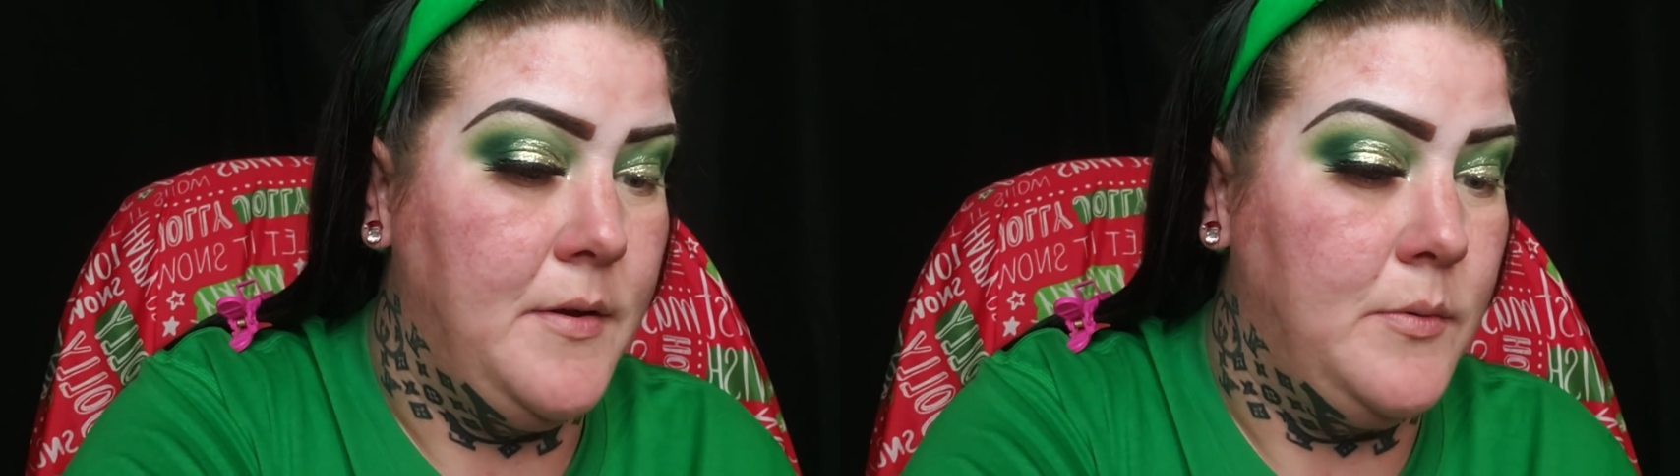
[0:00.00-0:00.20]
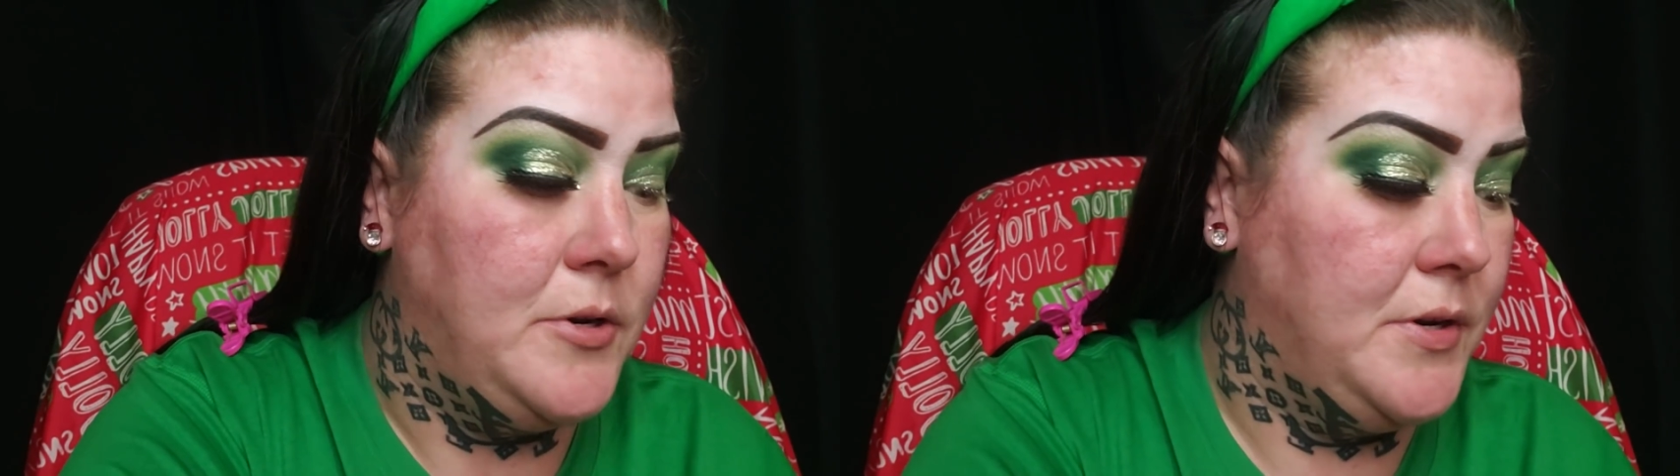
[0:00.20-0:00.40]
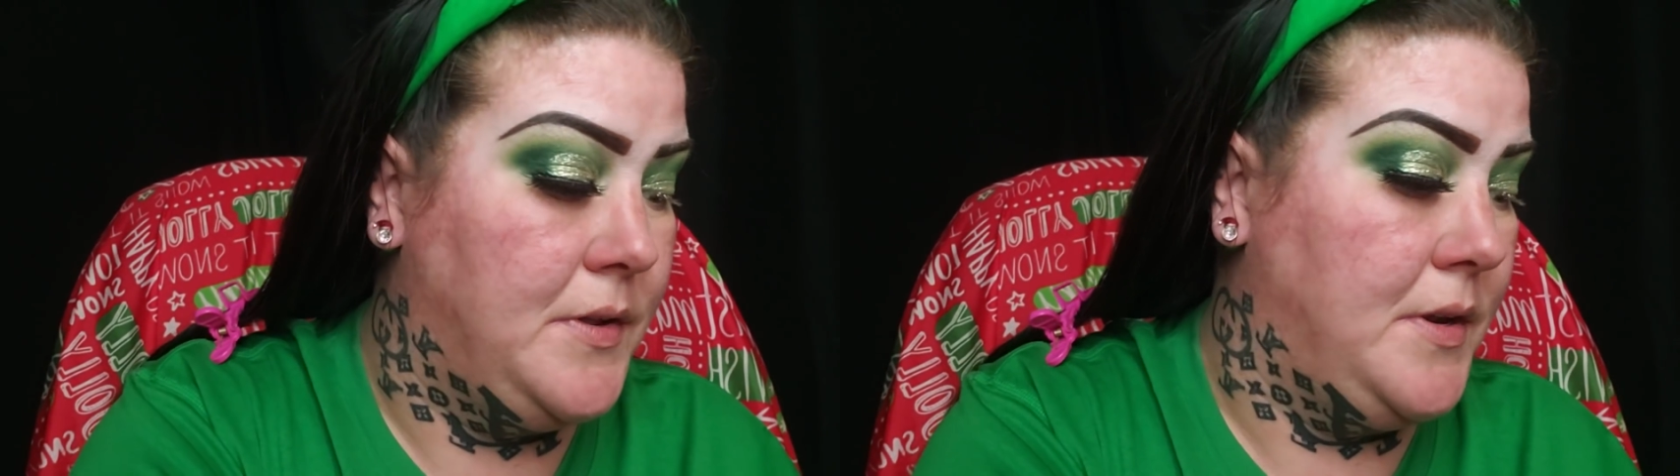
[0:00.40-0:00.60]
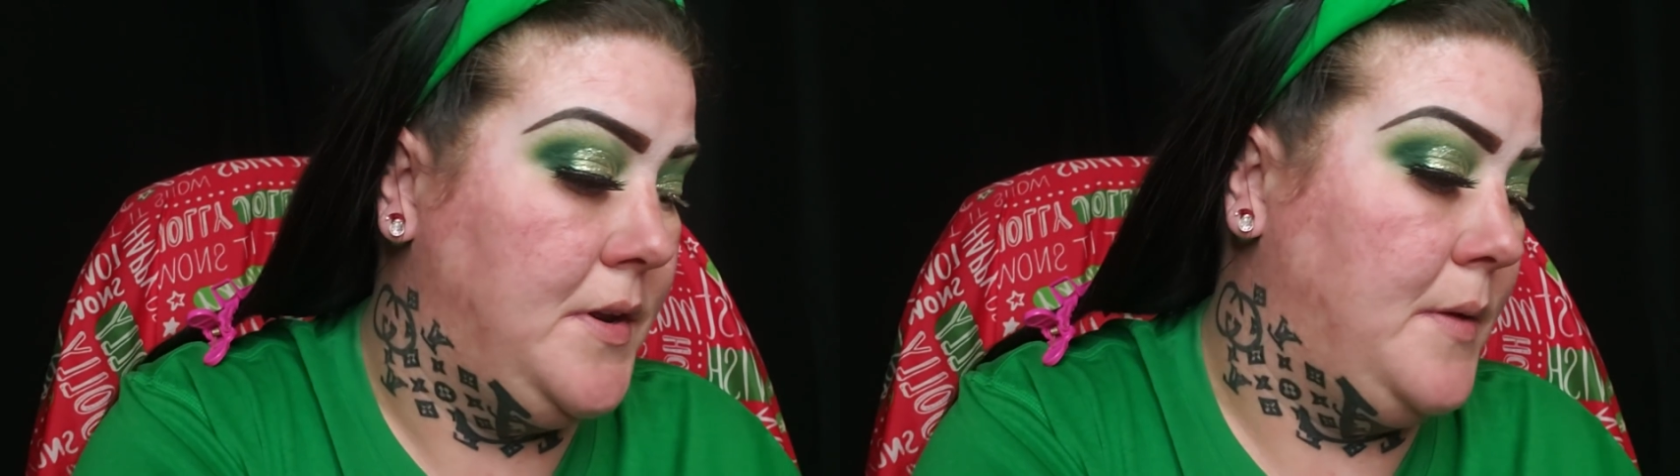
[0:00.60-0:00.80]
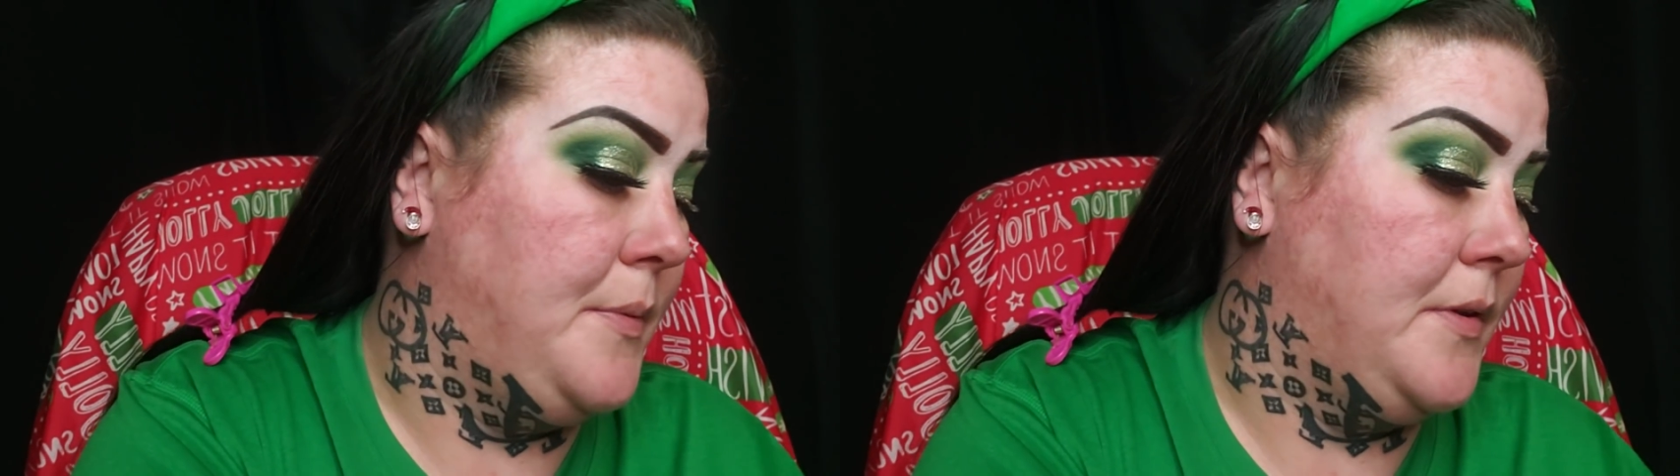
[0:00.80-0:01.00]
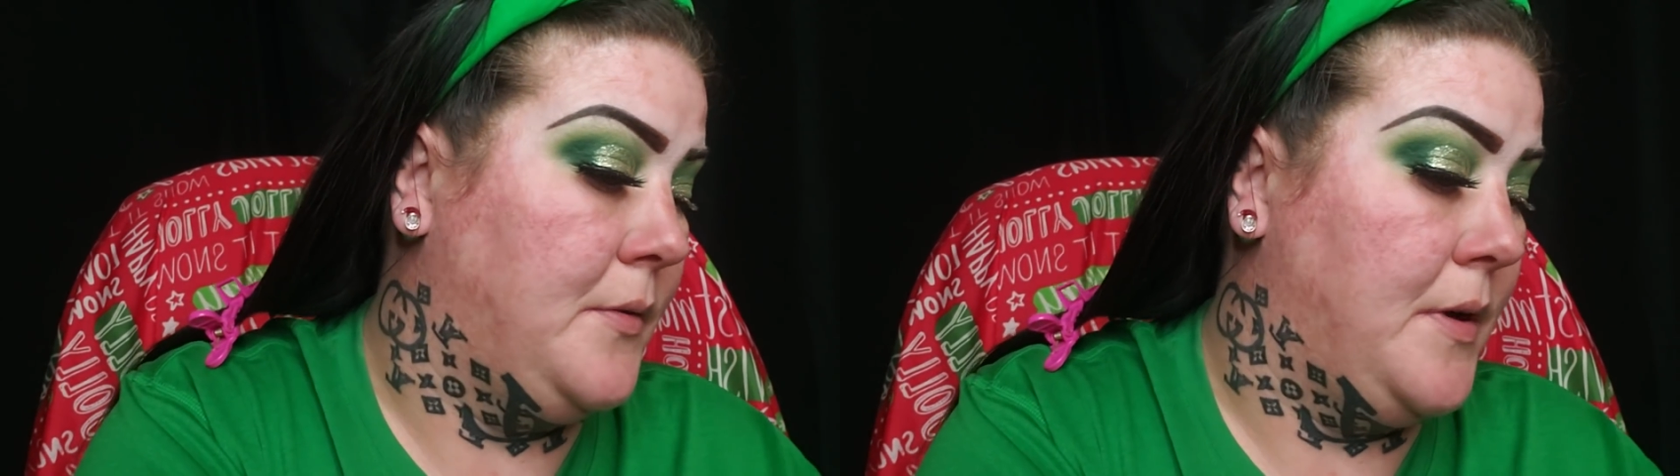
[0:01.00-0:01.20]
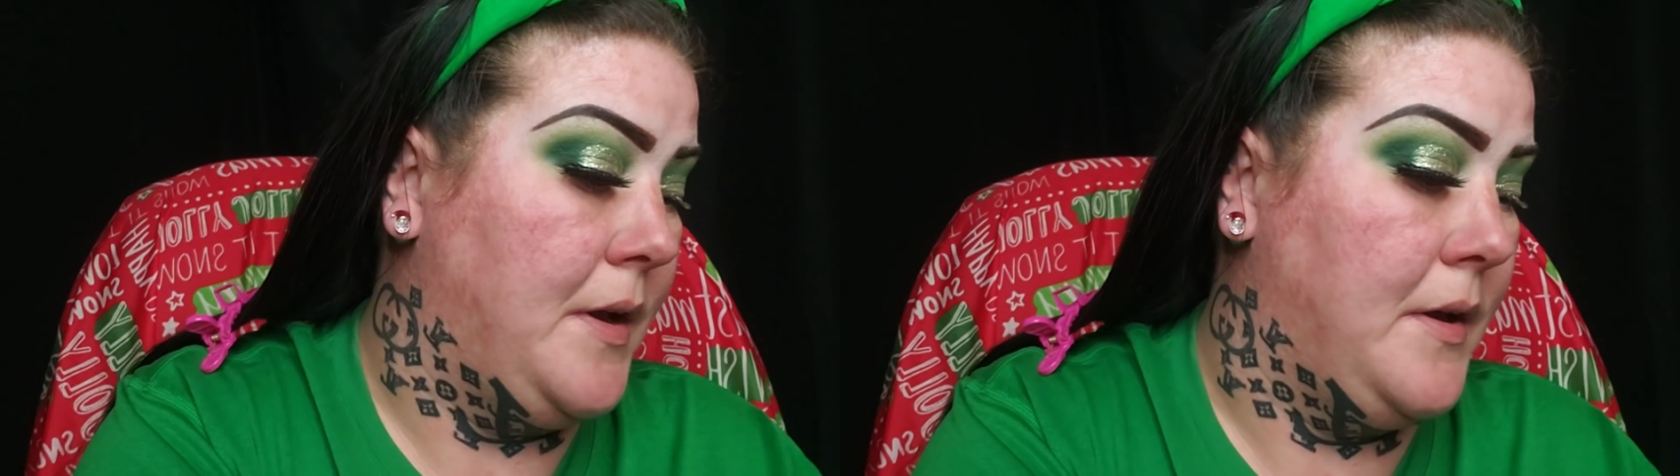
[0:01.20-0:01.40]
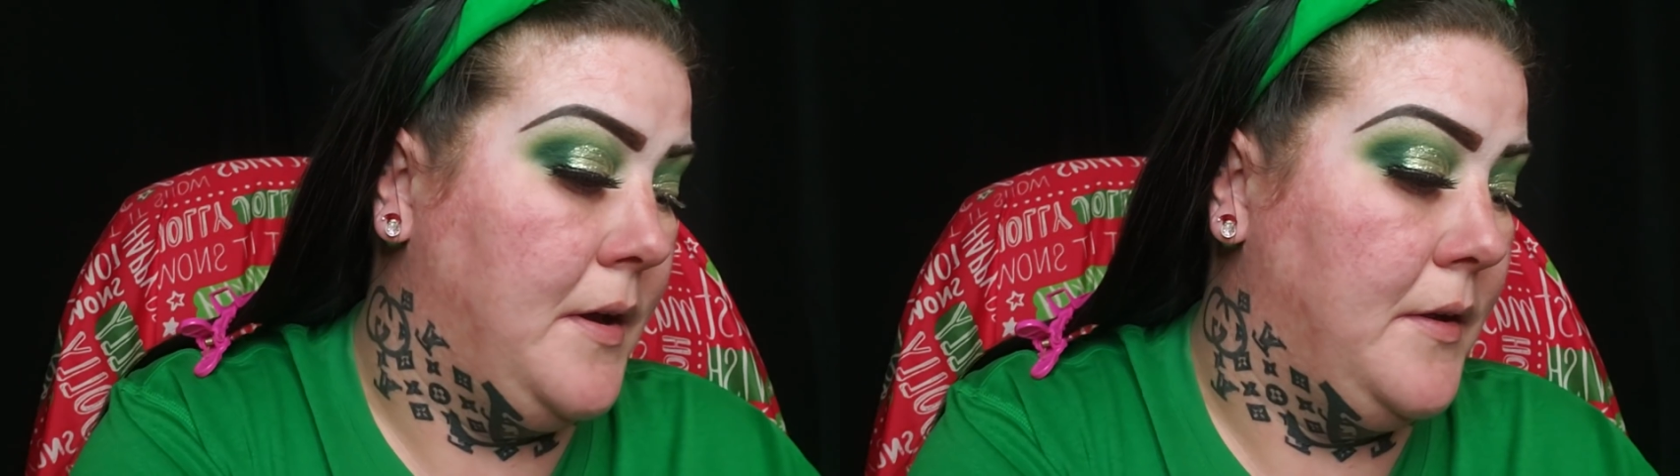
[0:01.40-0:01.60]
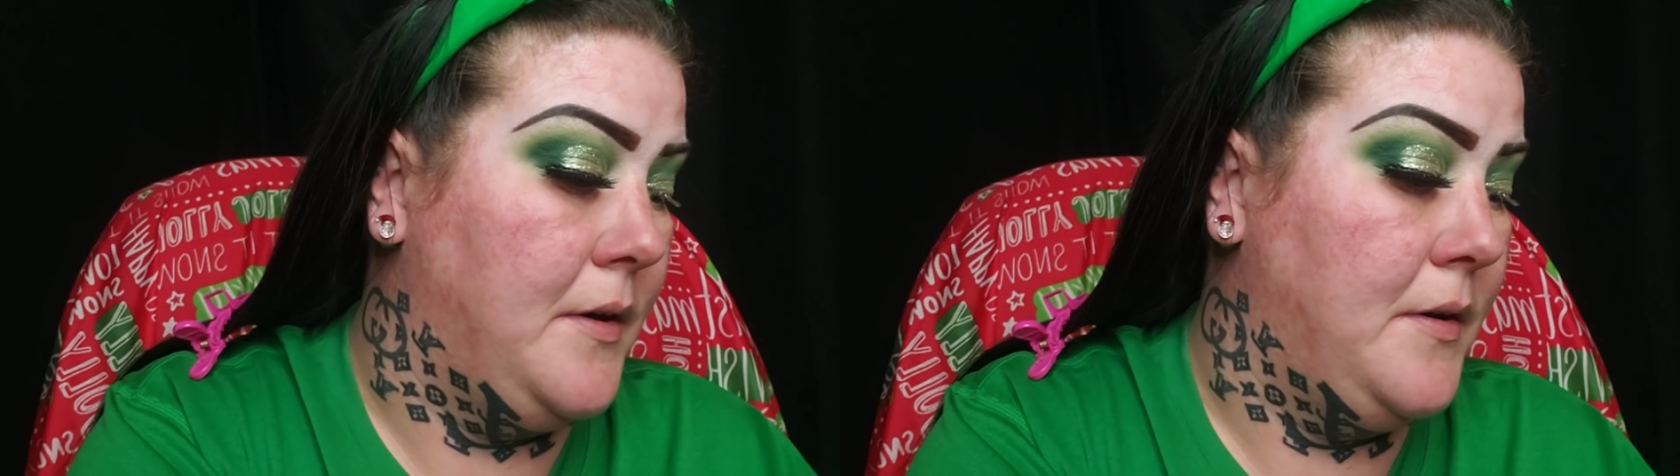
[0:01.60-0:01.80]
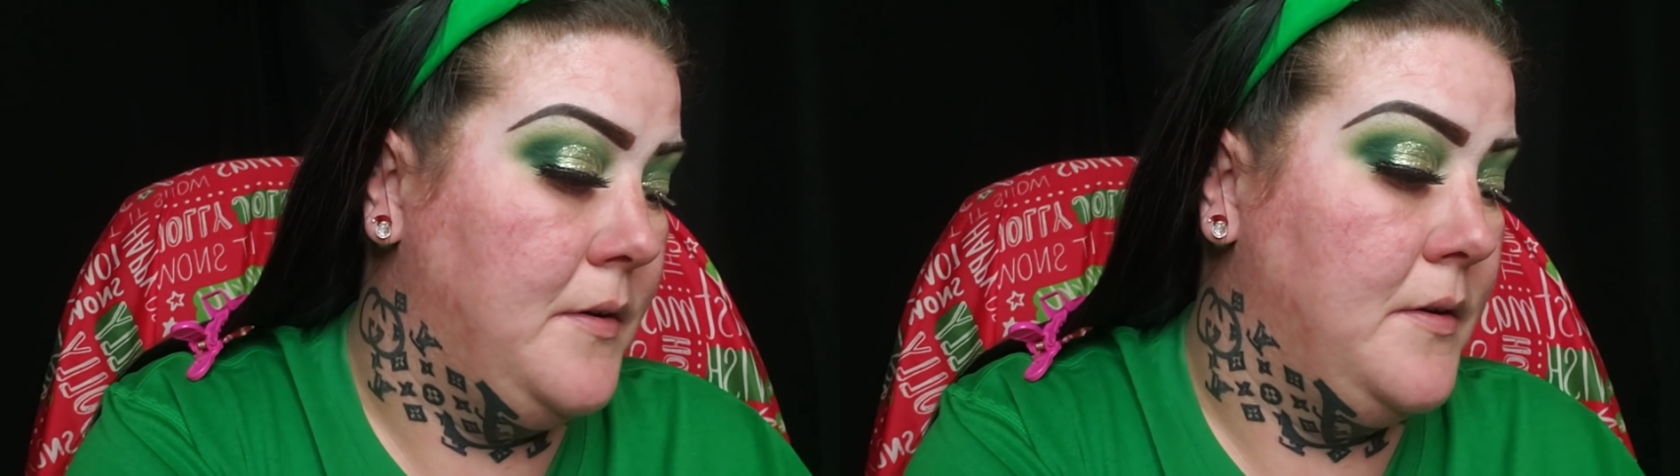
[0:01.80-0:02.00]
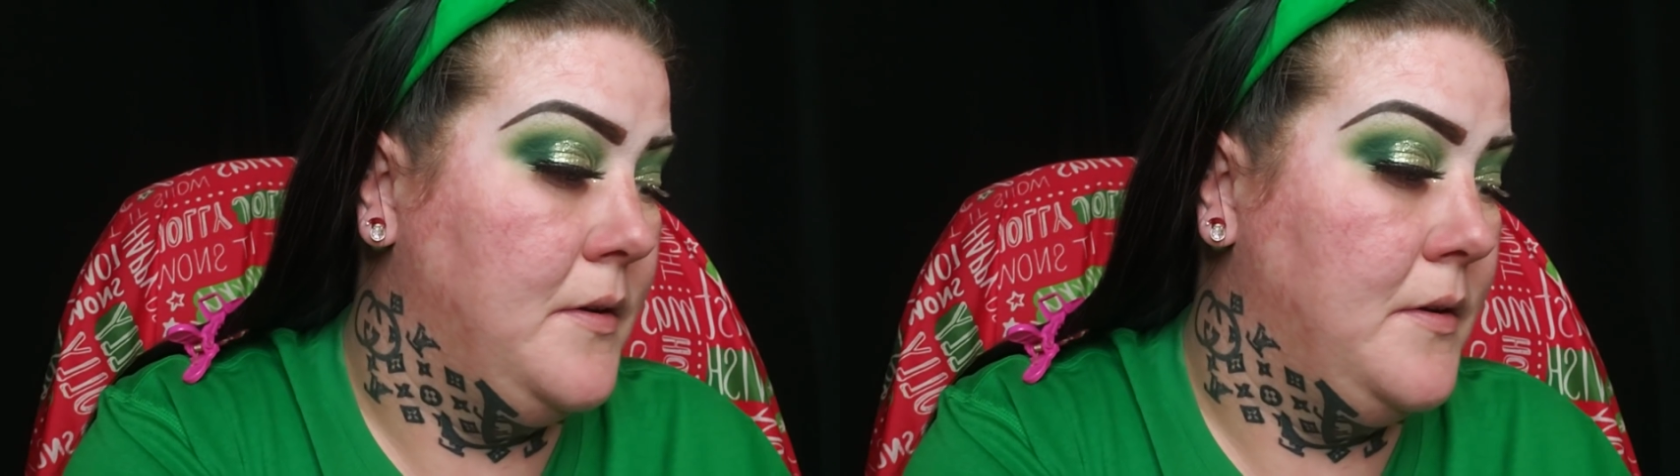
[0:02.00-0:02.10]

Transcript: which is the deepest green color.